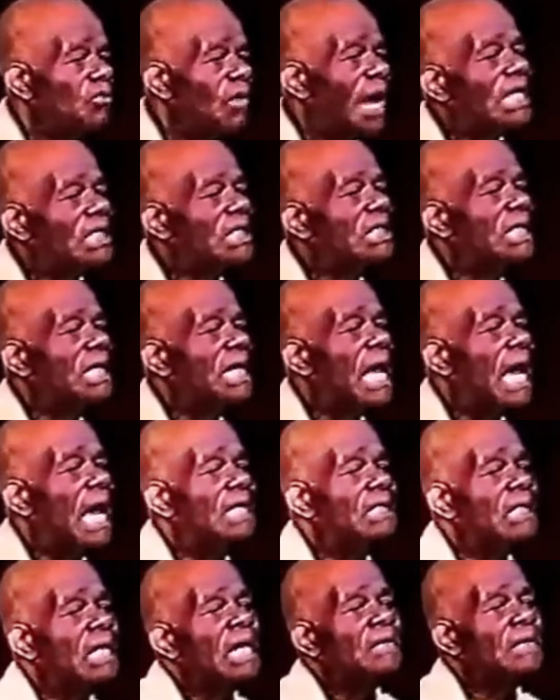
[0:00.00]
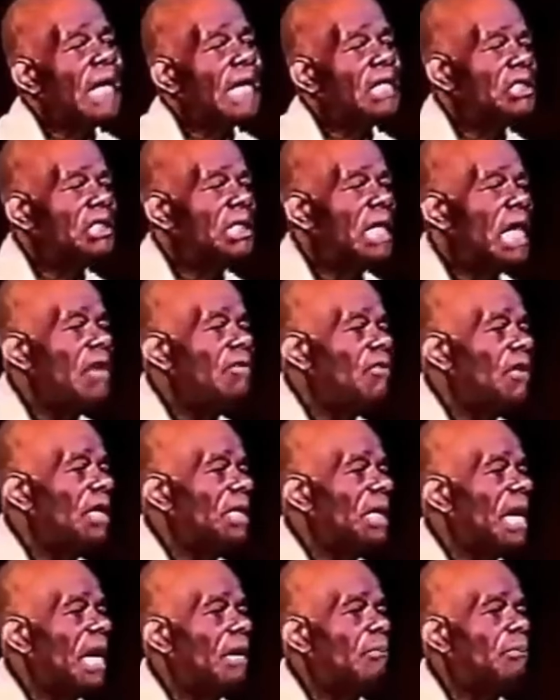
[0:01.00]
rationalize their slavery
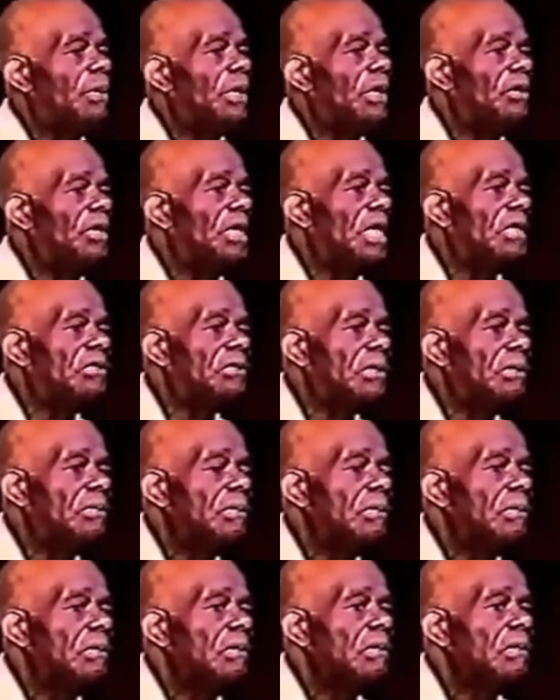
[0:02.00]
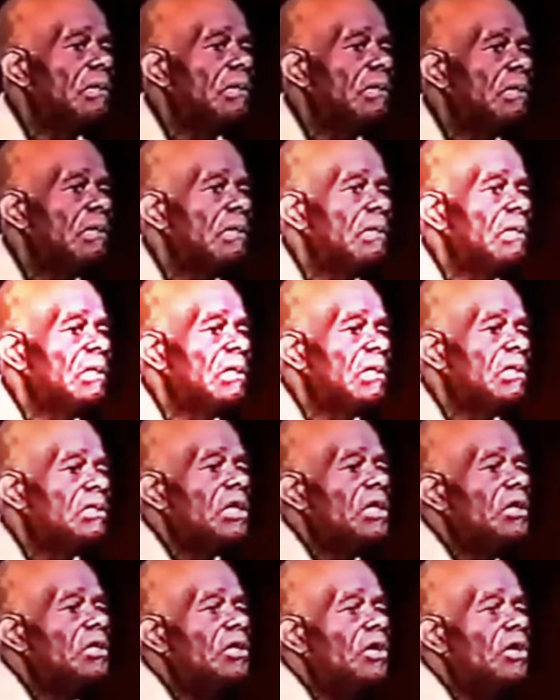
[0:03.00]
and their imperialism. The